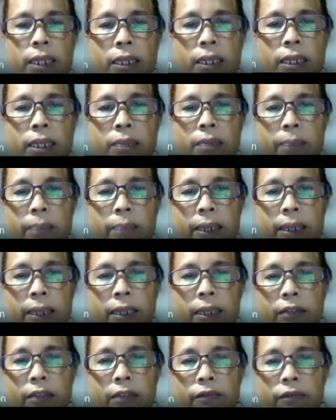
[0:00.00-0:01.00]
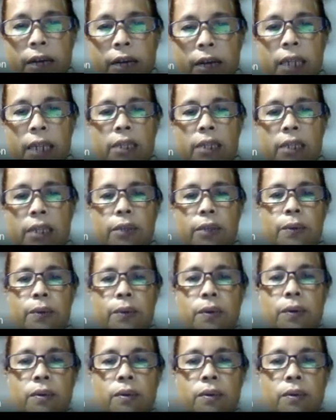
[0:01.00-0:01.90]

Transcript: independent value